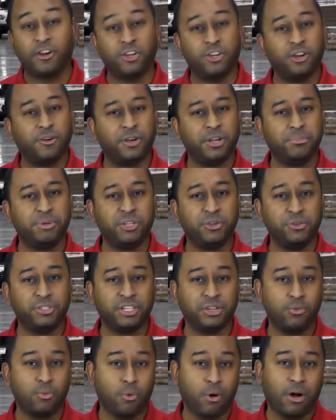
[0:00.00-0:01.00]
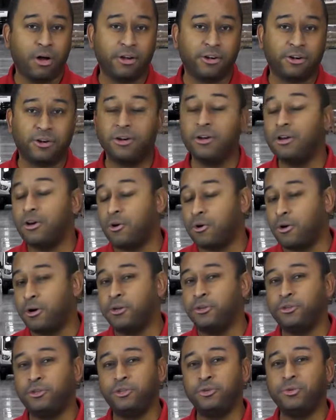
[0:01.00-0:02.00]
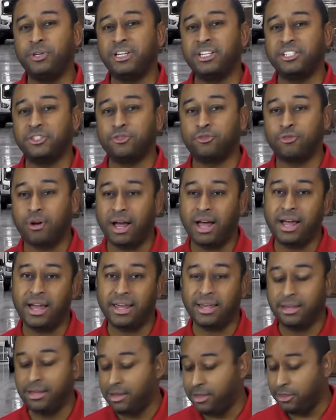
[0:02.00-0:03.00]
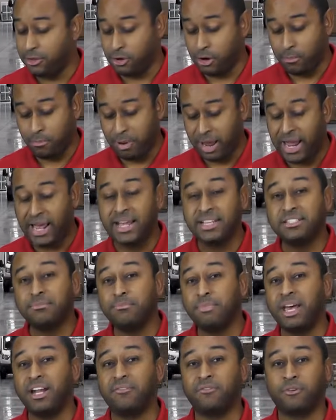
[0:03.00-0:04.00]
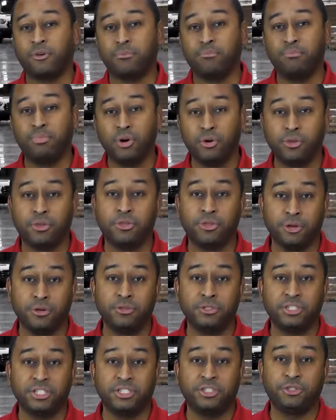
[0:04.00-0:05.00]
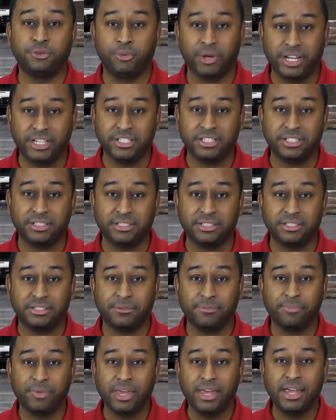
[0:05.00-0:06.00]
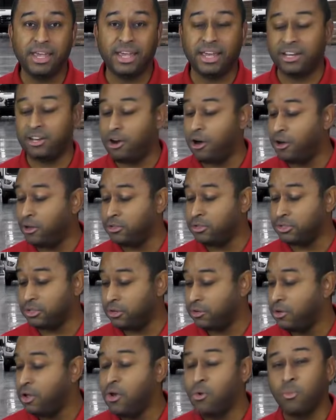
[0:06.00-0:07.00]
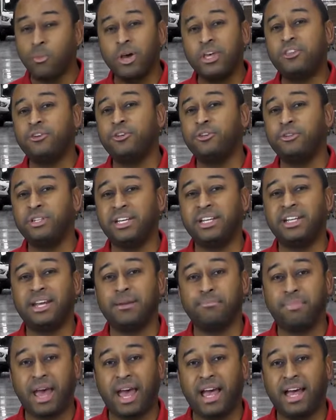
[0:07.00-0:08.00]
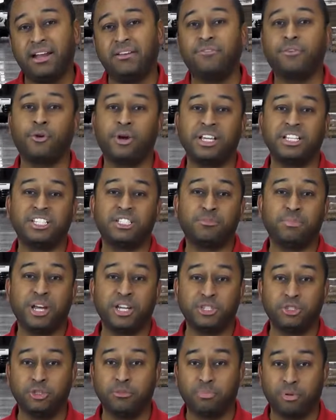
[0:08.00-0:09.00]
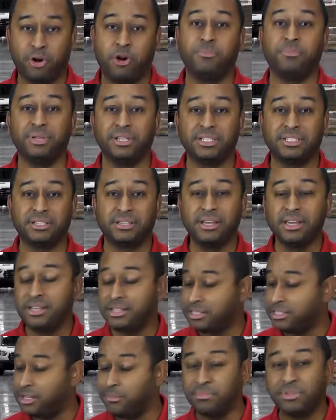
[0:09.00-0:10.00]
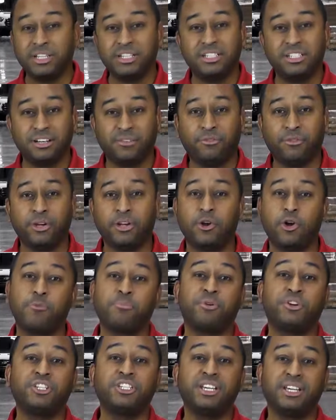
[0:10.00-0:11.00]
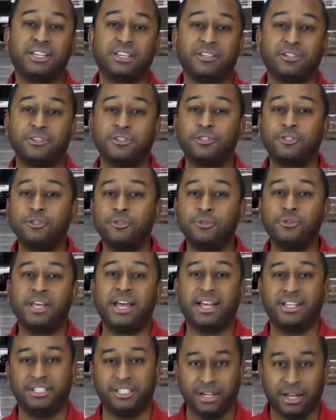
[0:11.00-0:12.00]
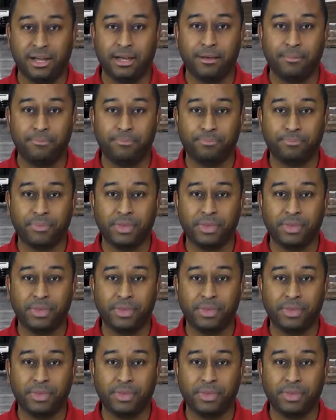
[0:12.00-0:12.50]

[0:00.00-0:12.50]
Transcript: are you going to be using water or are you doing it dry? There are pads meant for both those situations. And also, whether you need a pad for a special purpose, something different or particular to that job.